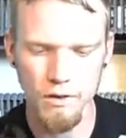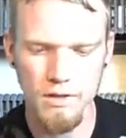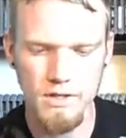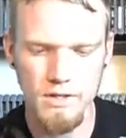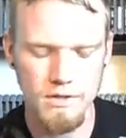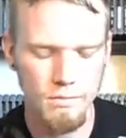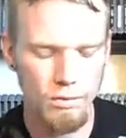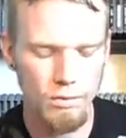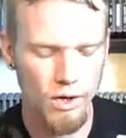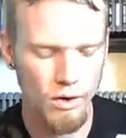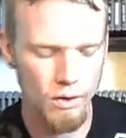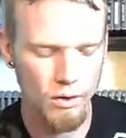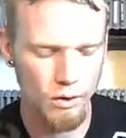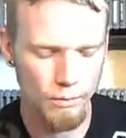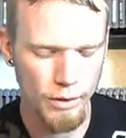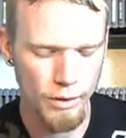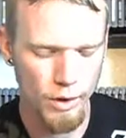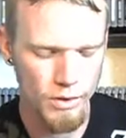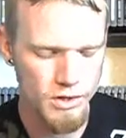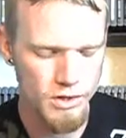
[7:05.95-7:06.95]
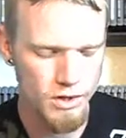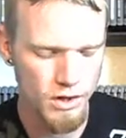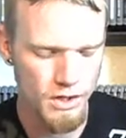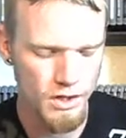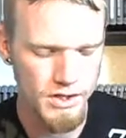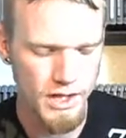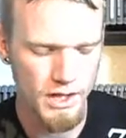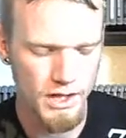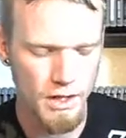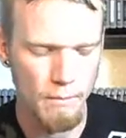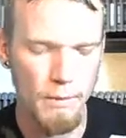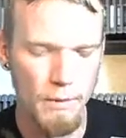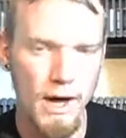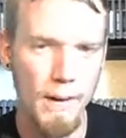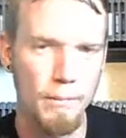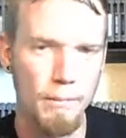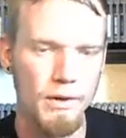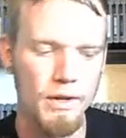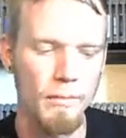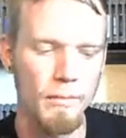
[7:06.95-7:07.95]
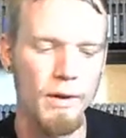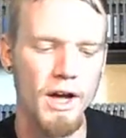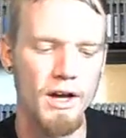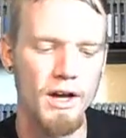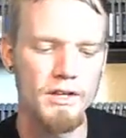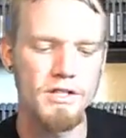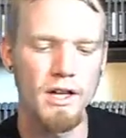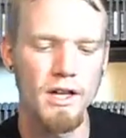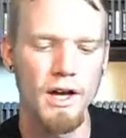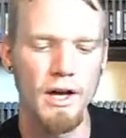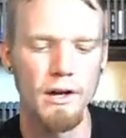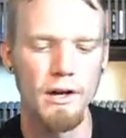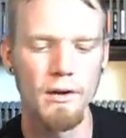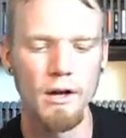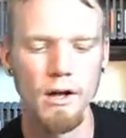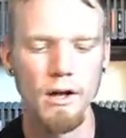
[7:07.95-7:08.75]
This is a pretty cool poster. It's got the map on the back side.